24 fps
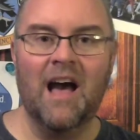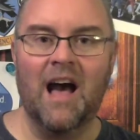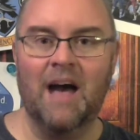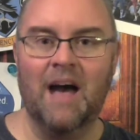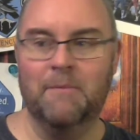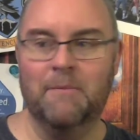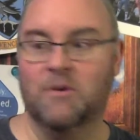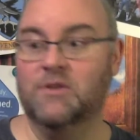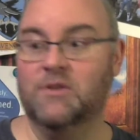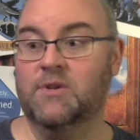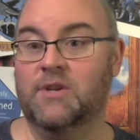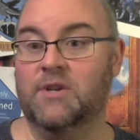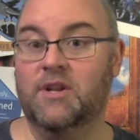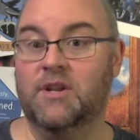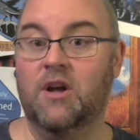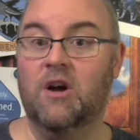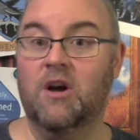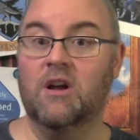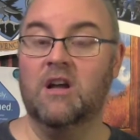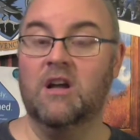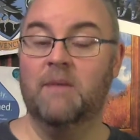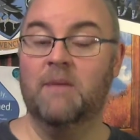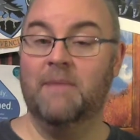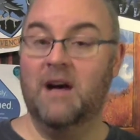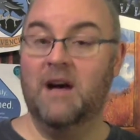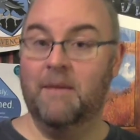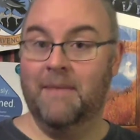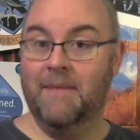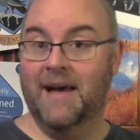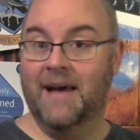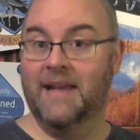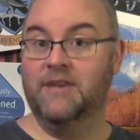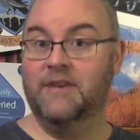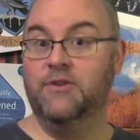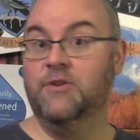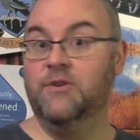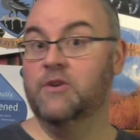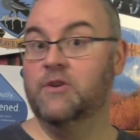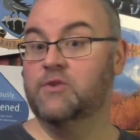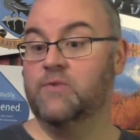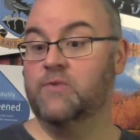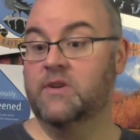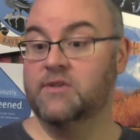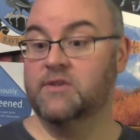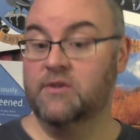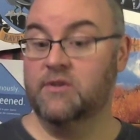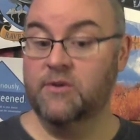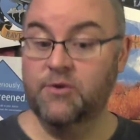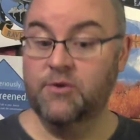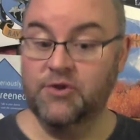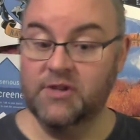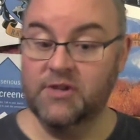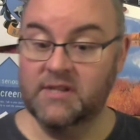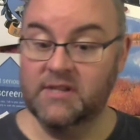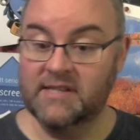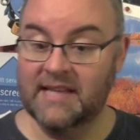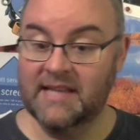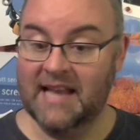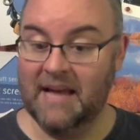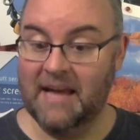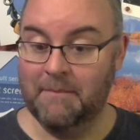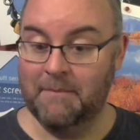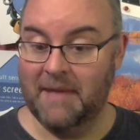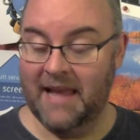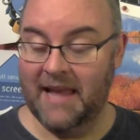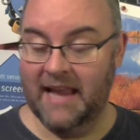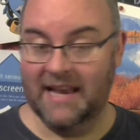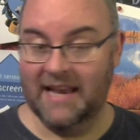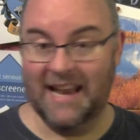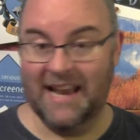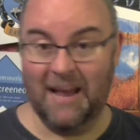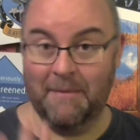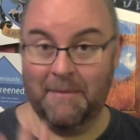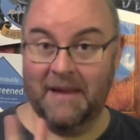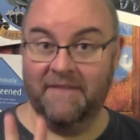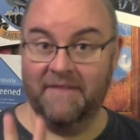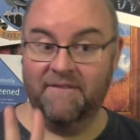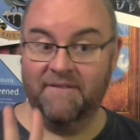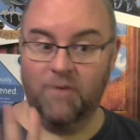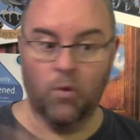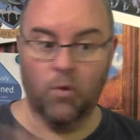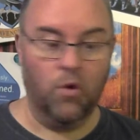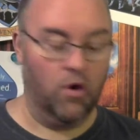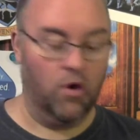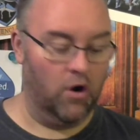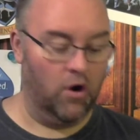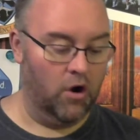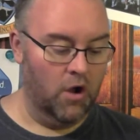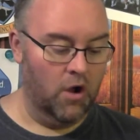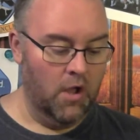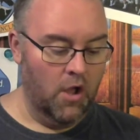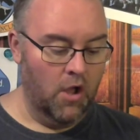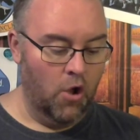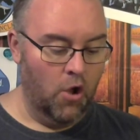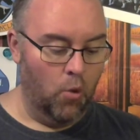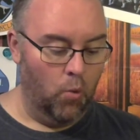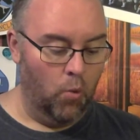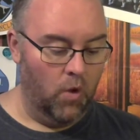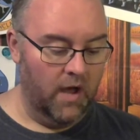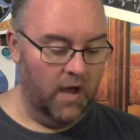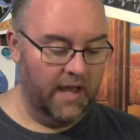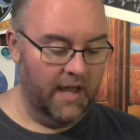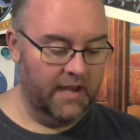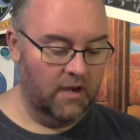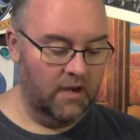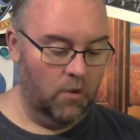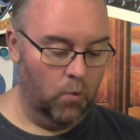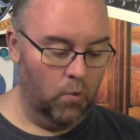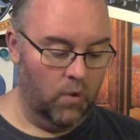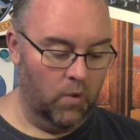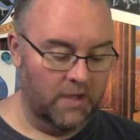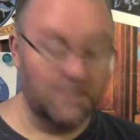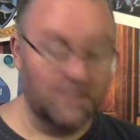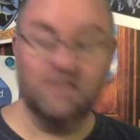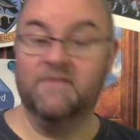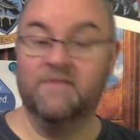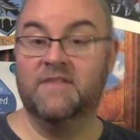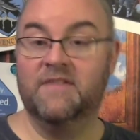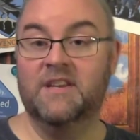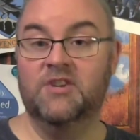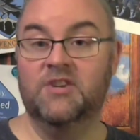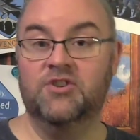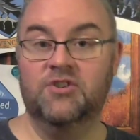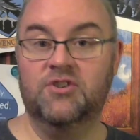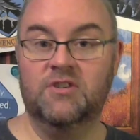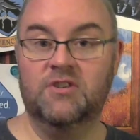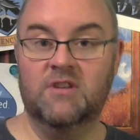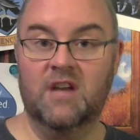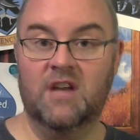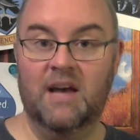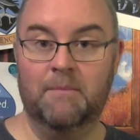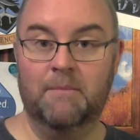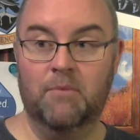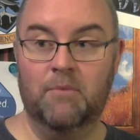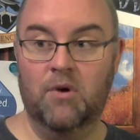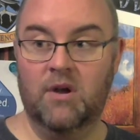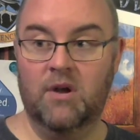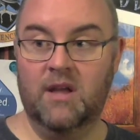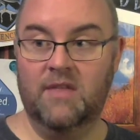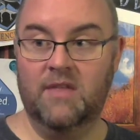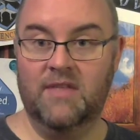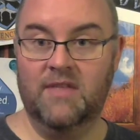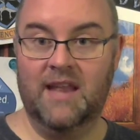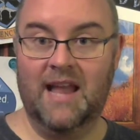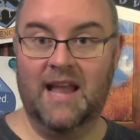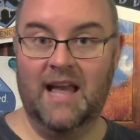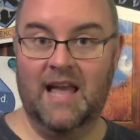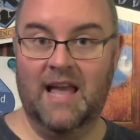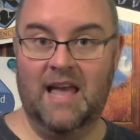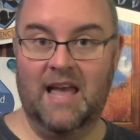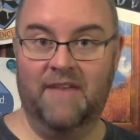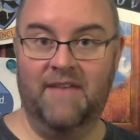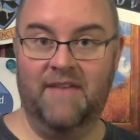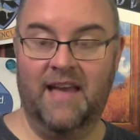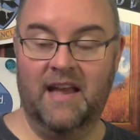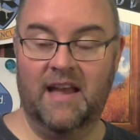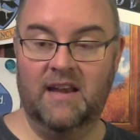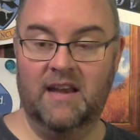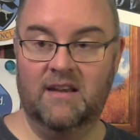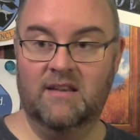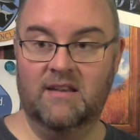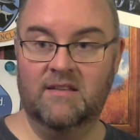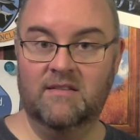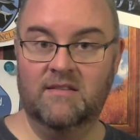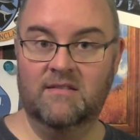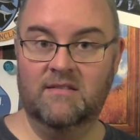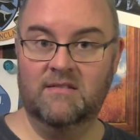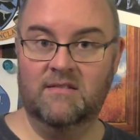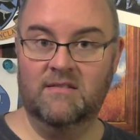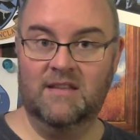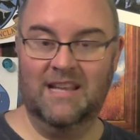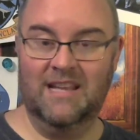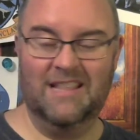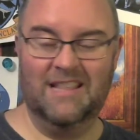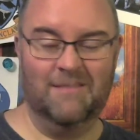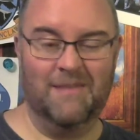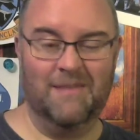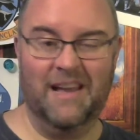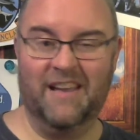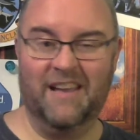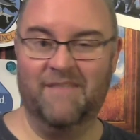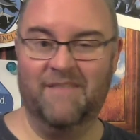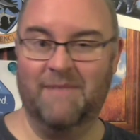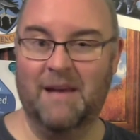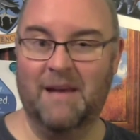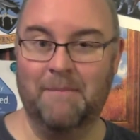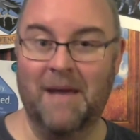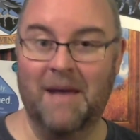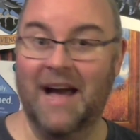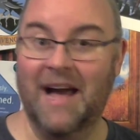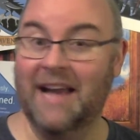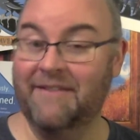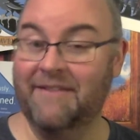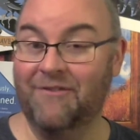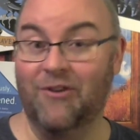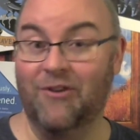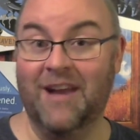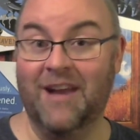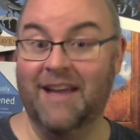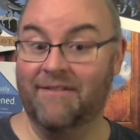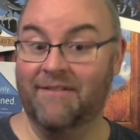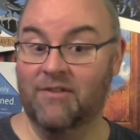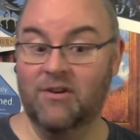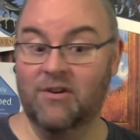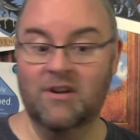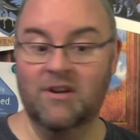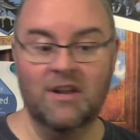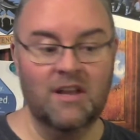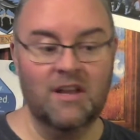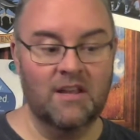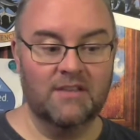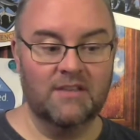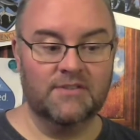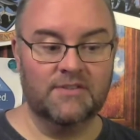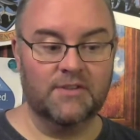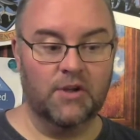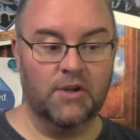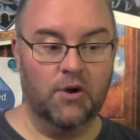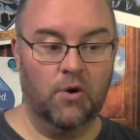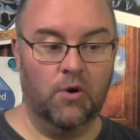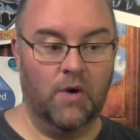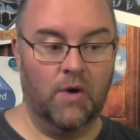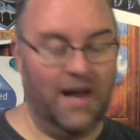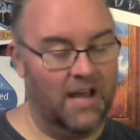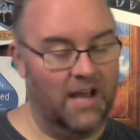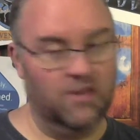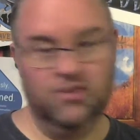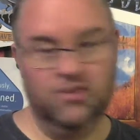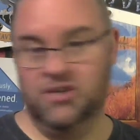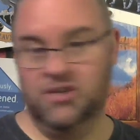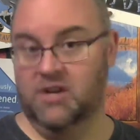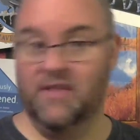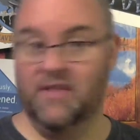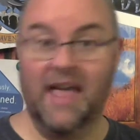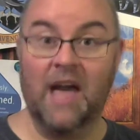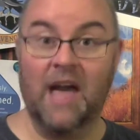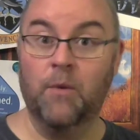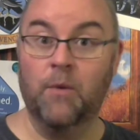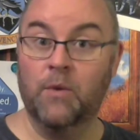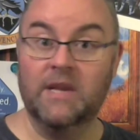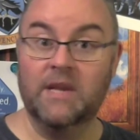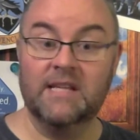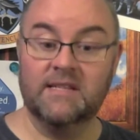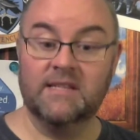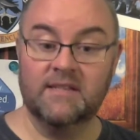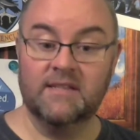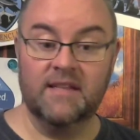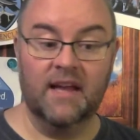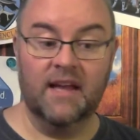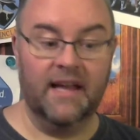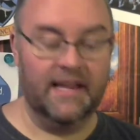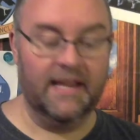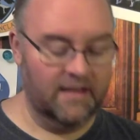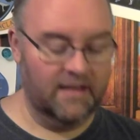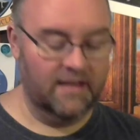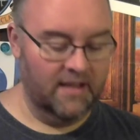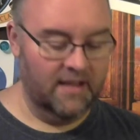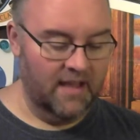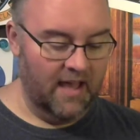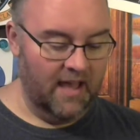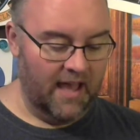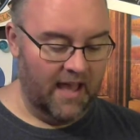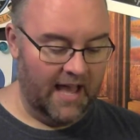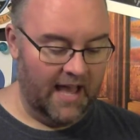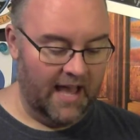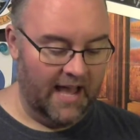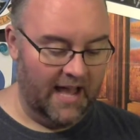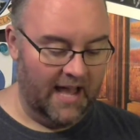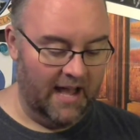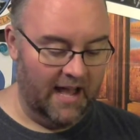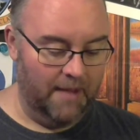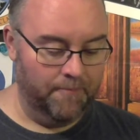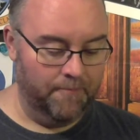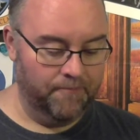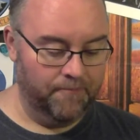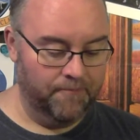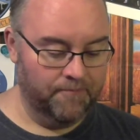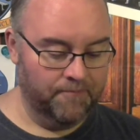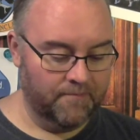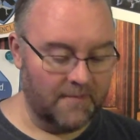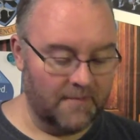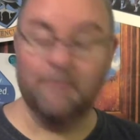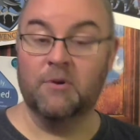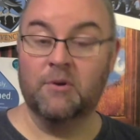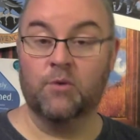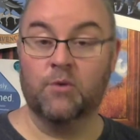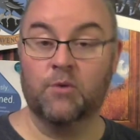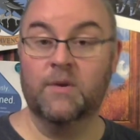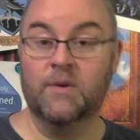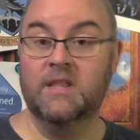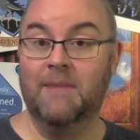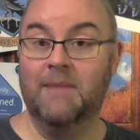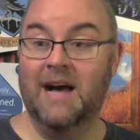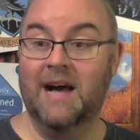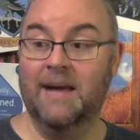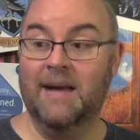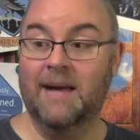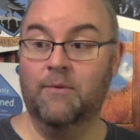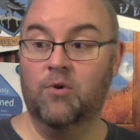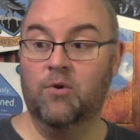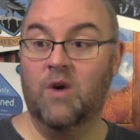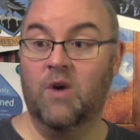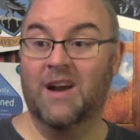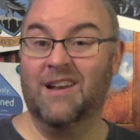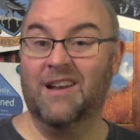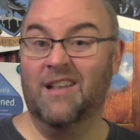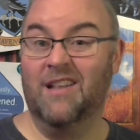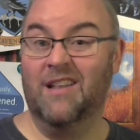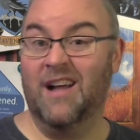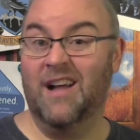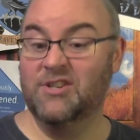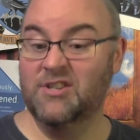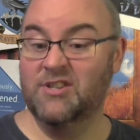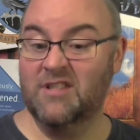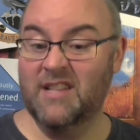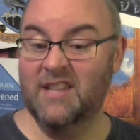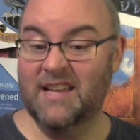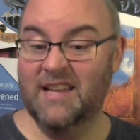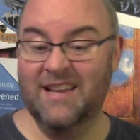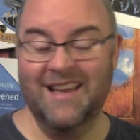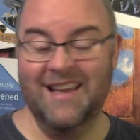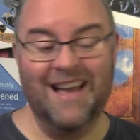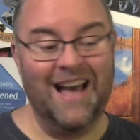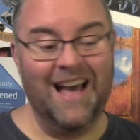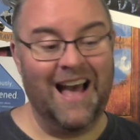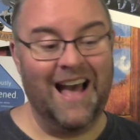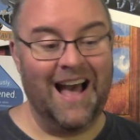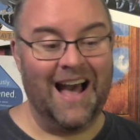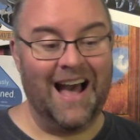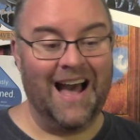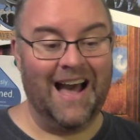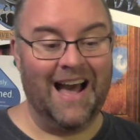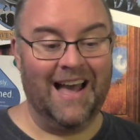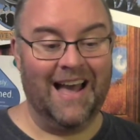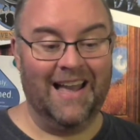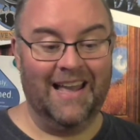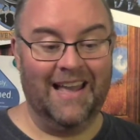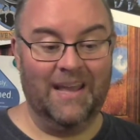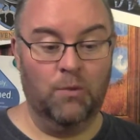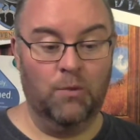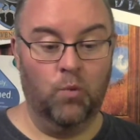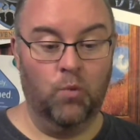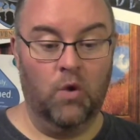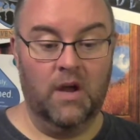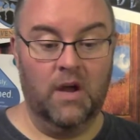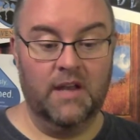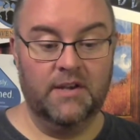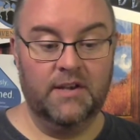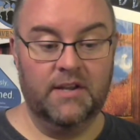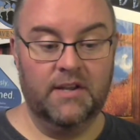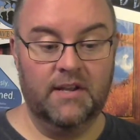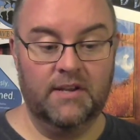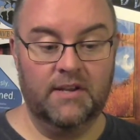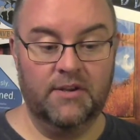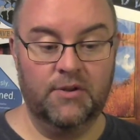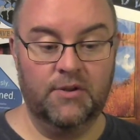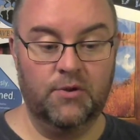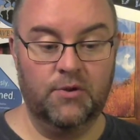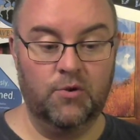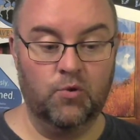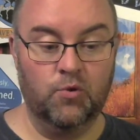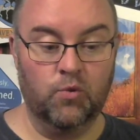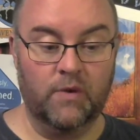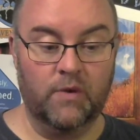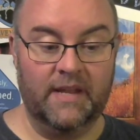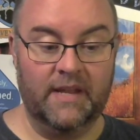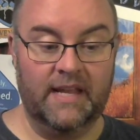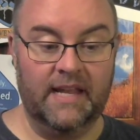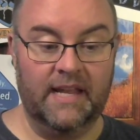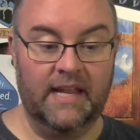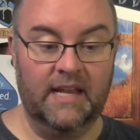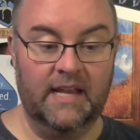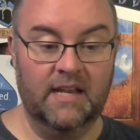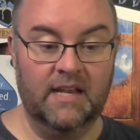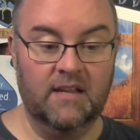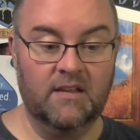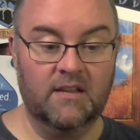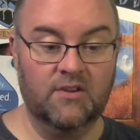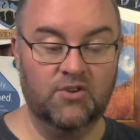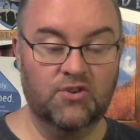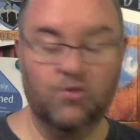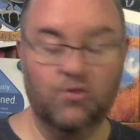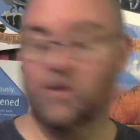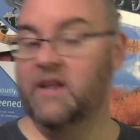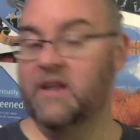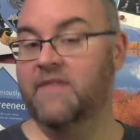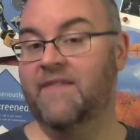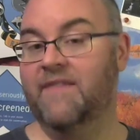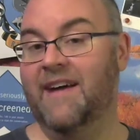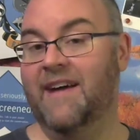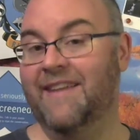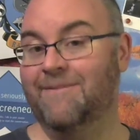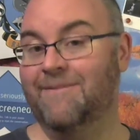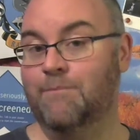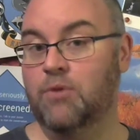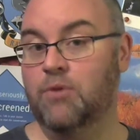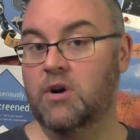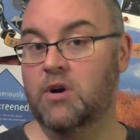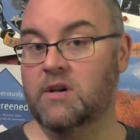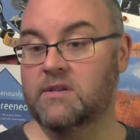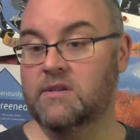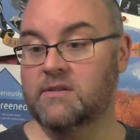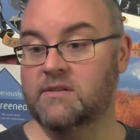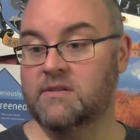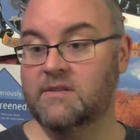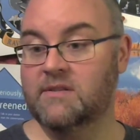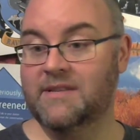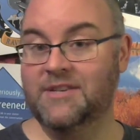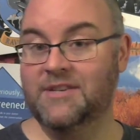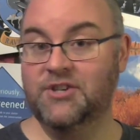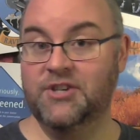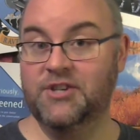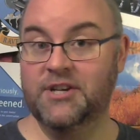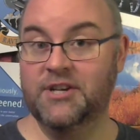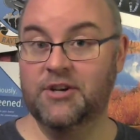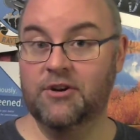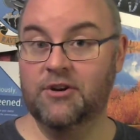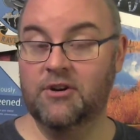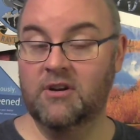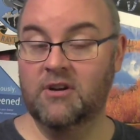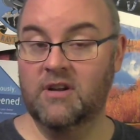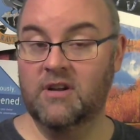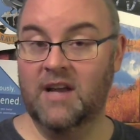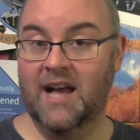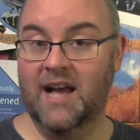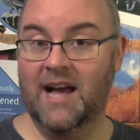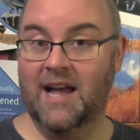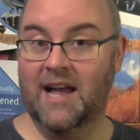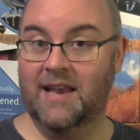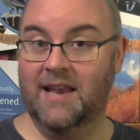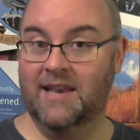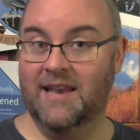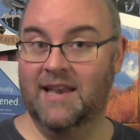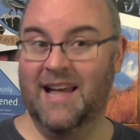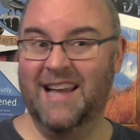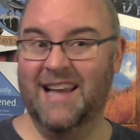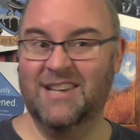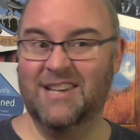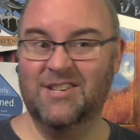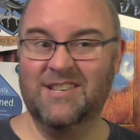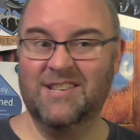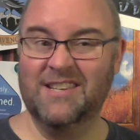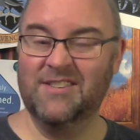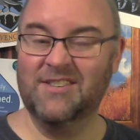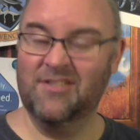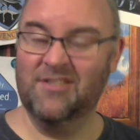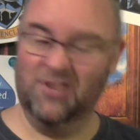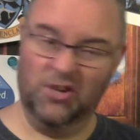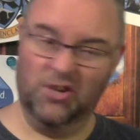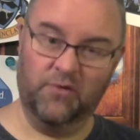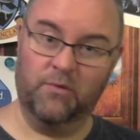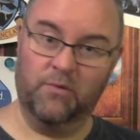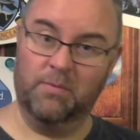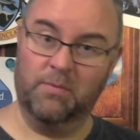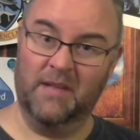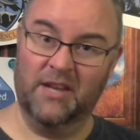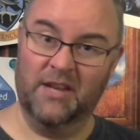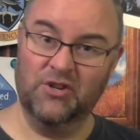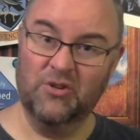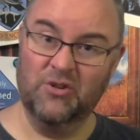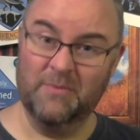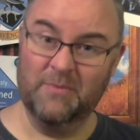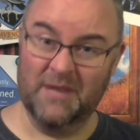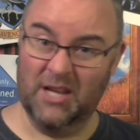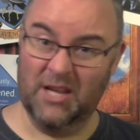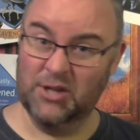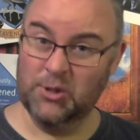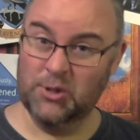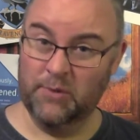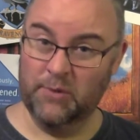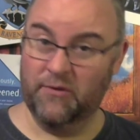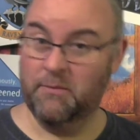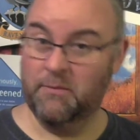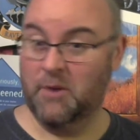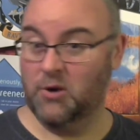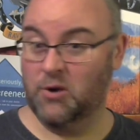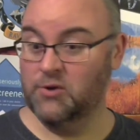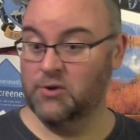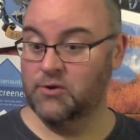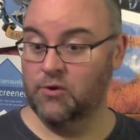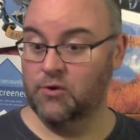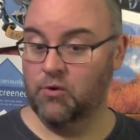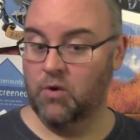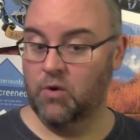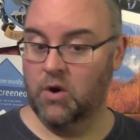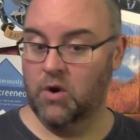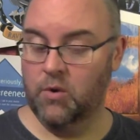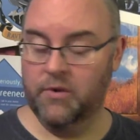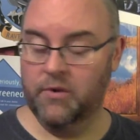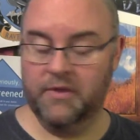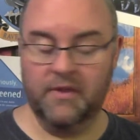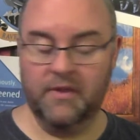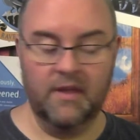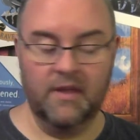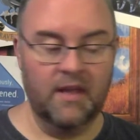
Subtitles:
I'm also going to talk about my New Year's resolutions that I made, and I made 4. One was to finish a book that I have had in the back of my mind forever, so I'll share that when it's done. I'm going to read the Bible chronologically. I want to read 25 books this year, not necessarily just for pleasure, but also for personal growth,